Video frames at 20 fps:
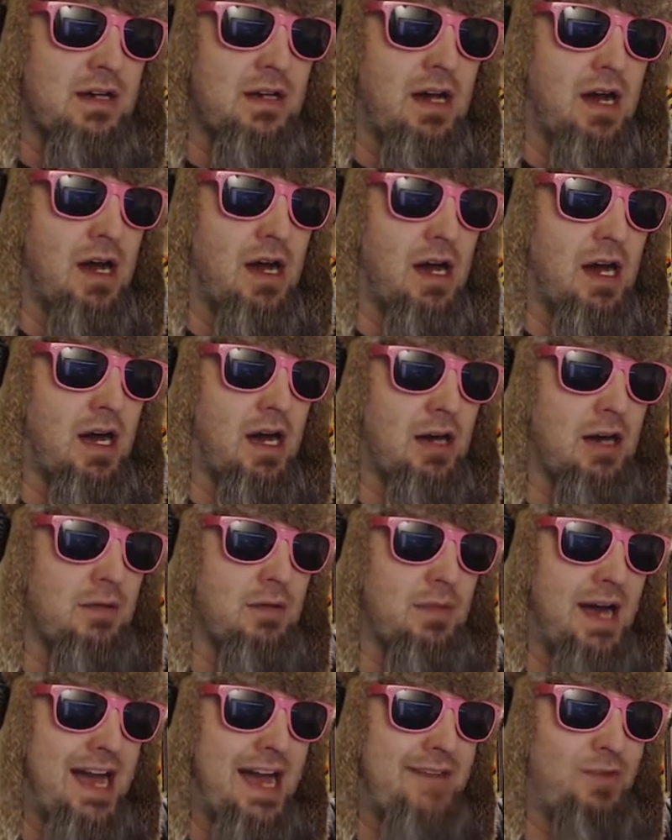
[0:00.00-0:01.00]

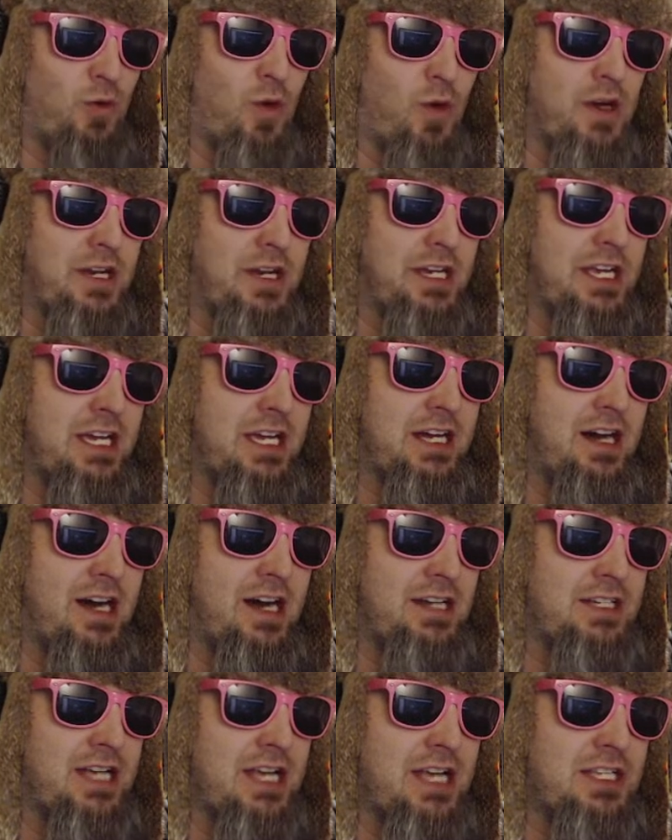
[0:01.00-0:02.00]
I haven't won any
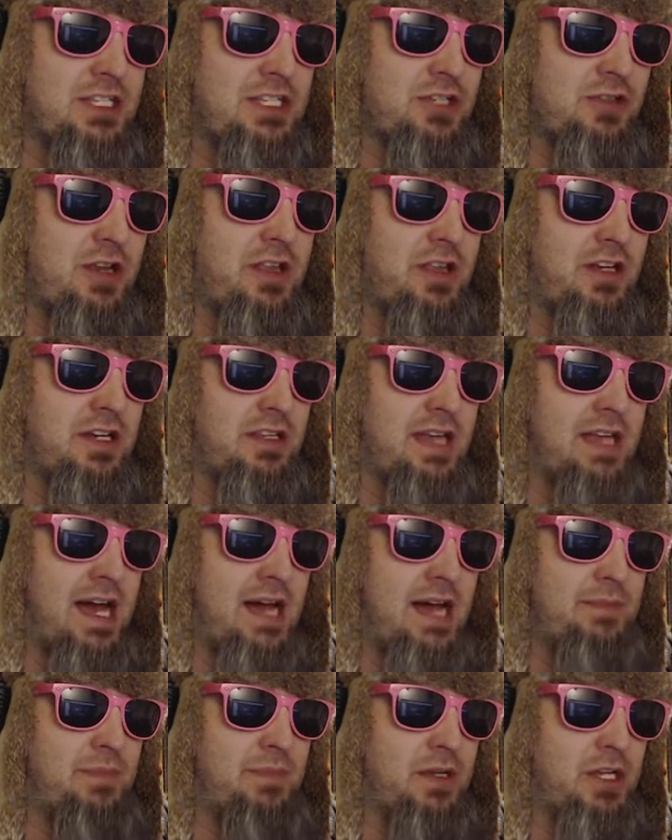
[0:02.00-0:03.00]
contests or anything like
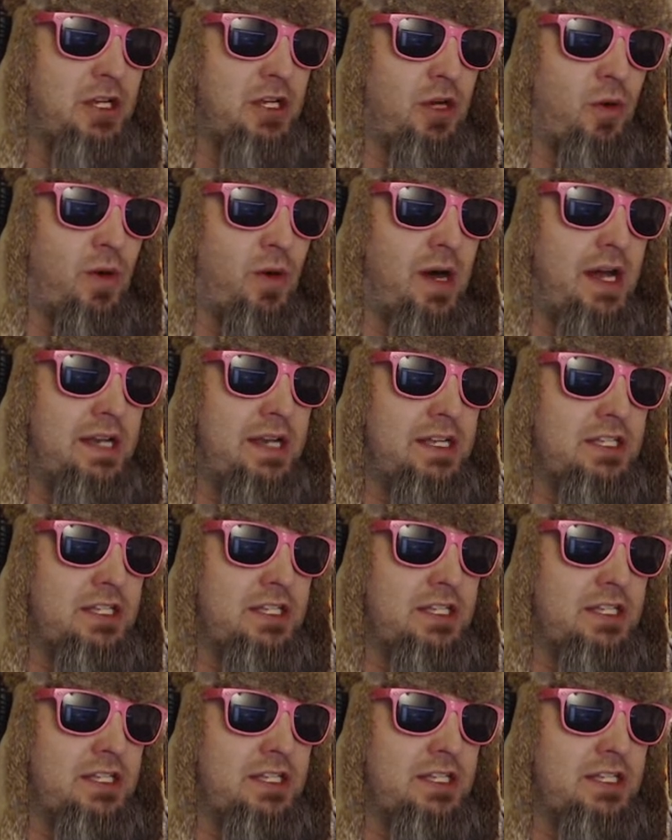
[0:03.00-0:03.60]
that, but you know what?